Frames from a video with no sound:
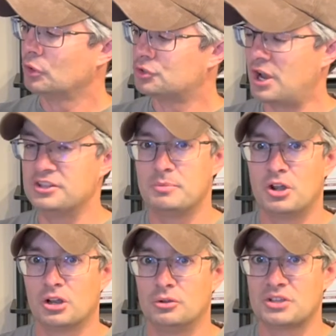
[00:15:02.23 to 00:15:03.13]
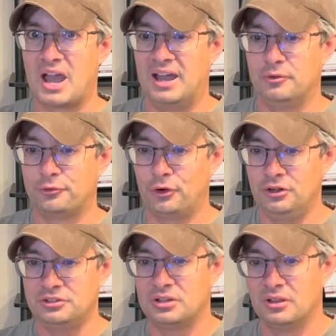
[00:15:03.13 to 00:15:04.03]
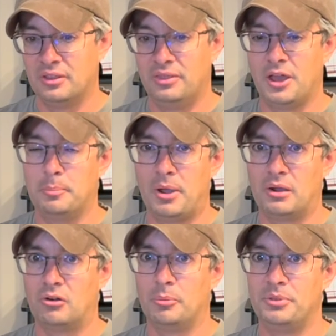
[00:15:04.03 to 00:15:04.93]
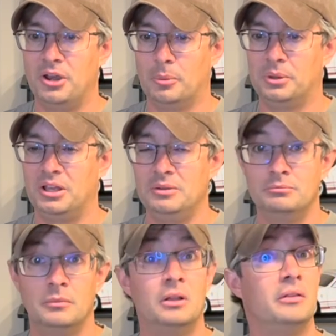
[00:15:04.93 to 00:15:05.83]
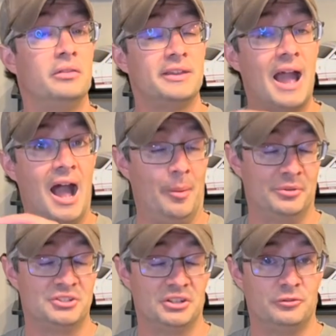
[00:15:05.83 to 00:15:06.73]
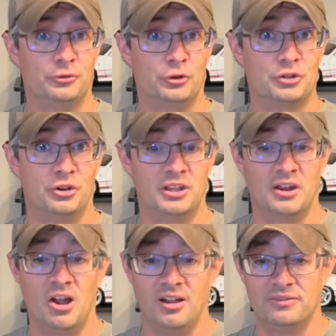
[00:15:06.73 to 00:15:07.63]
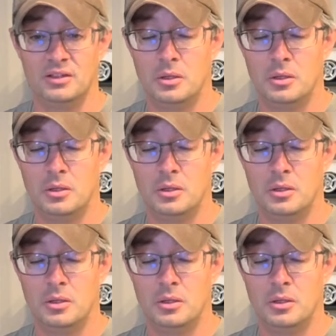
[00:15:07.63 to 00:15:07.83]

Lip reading: Transmitter goes on first, then power up the airplane. The opposite for turning it off.